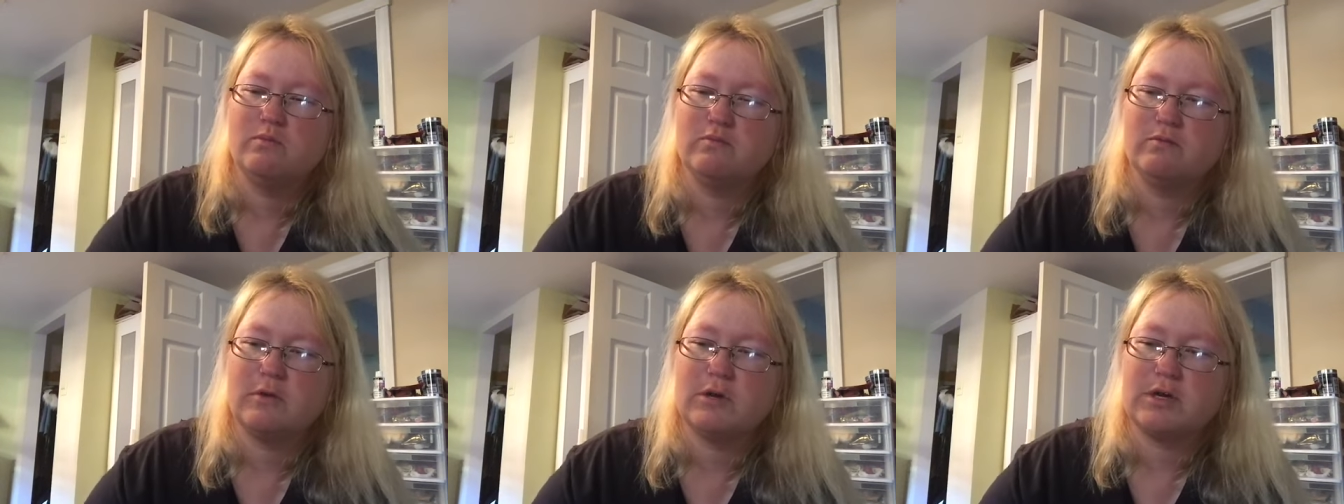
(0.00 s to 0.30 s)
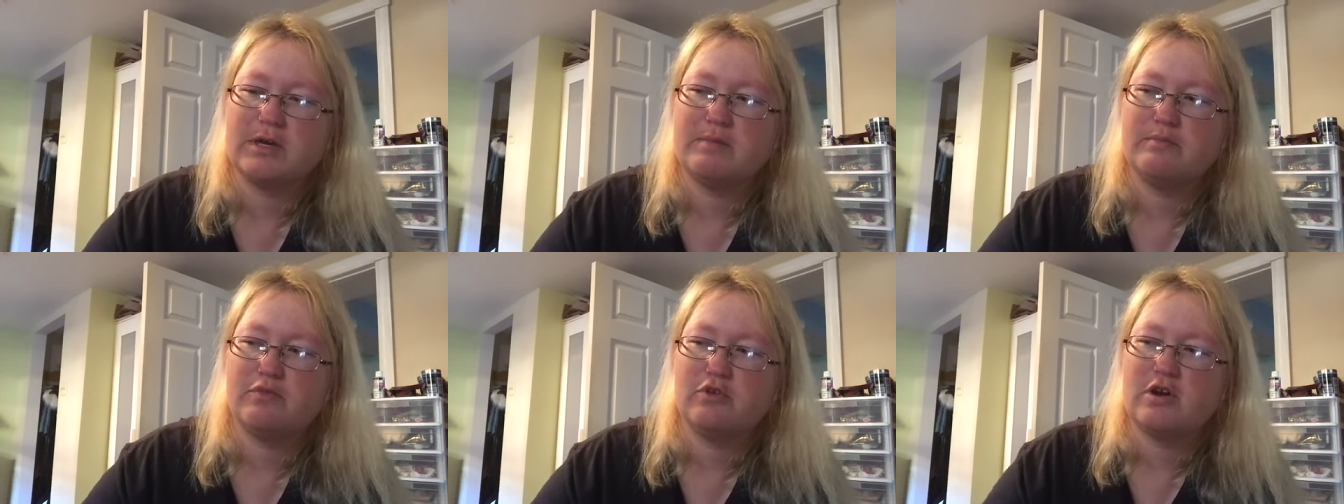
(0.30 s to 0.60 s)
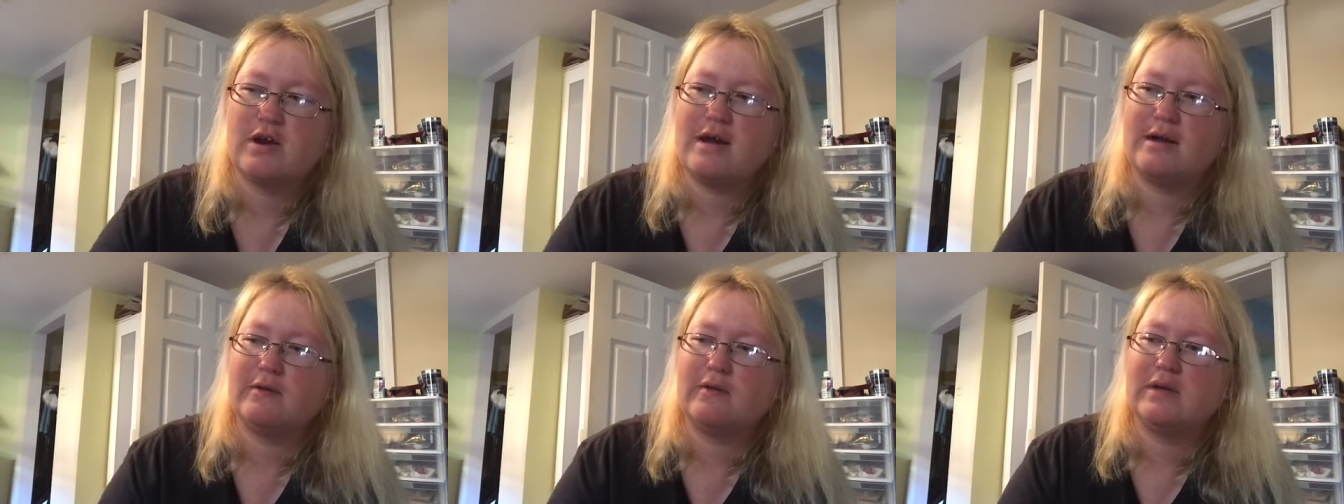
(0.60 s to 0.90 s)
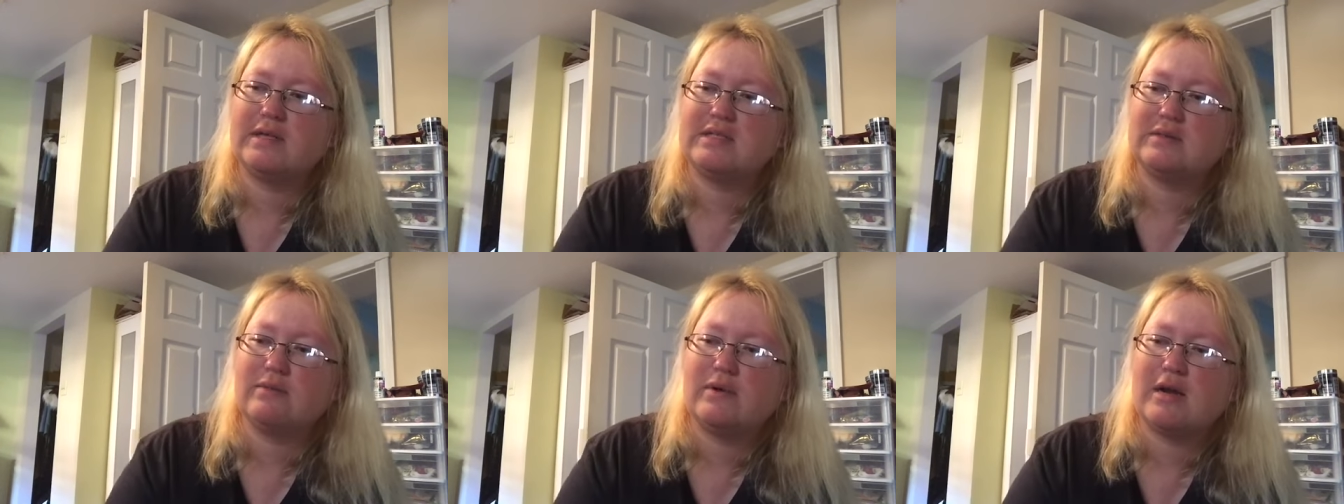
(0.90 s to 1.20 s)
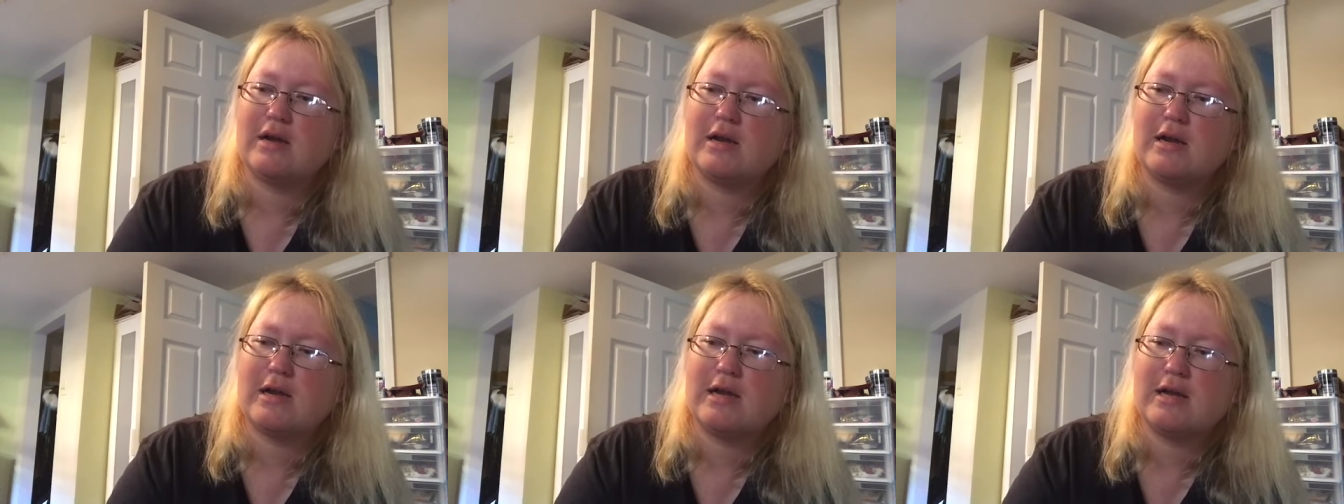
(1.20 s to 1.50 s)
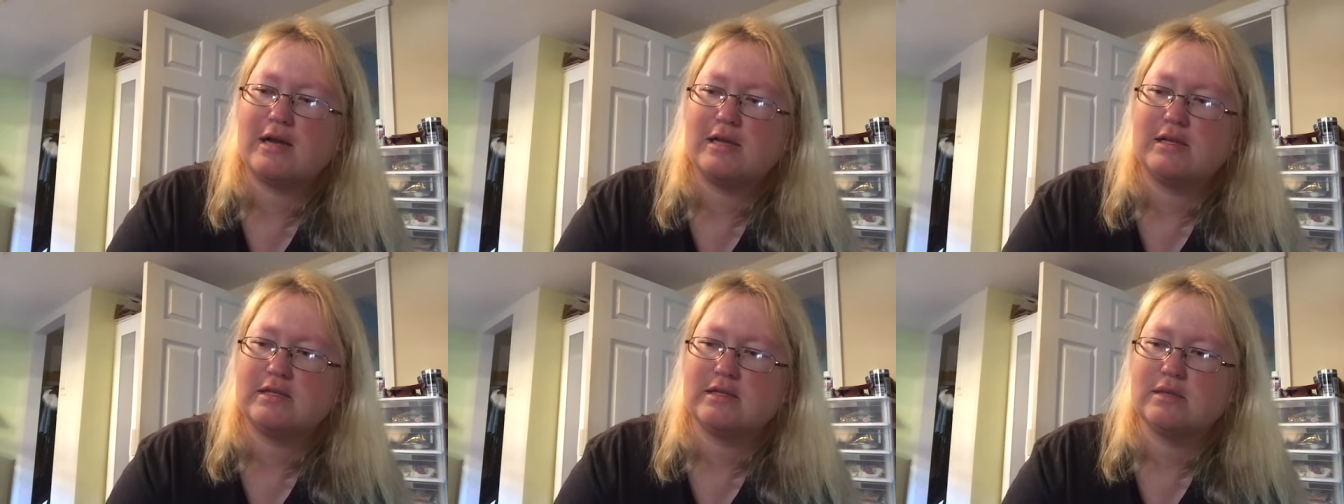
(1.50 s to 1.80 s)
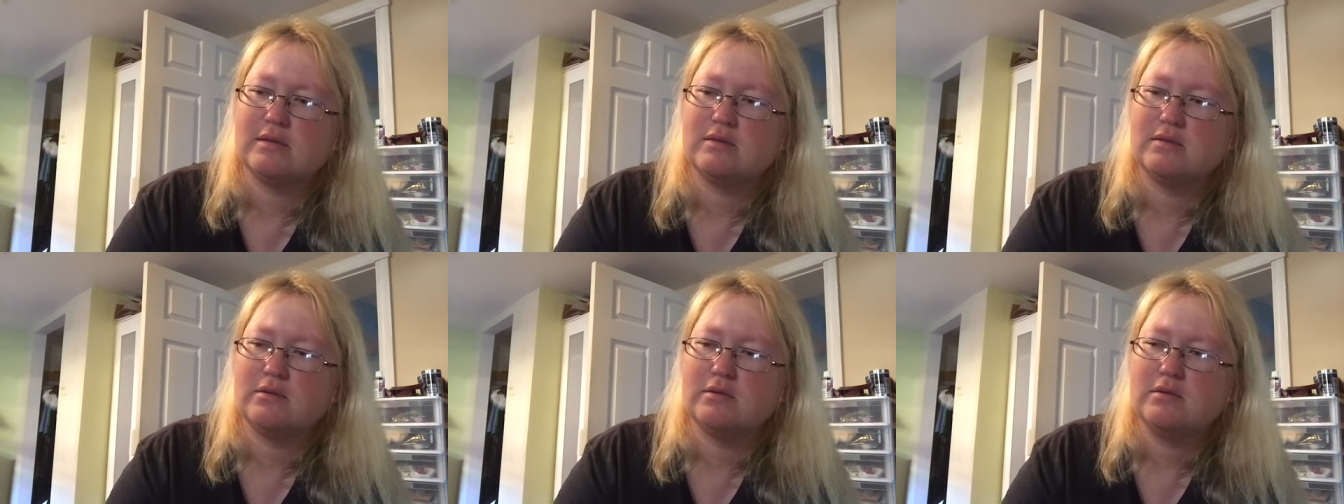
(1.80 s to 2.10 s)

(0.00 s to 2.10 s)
work in progress wise,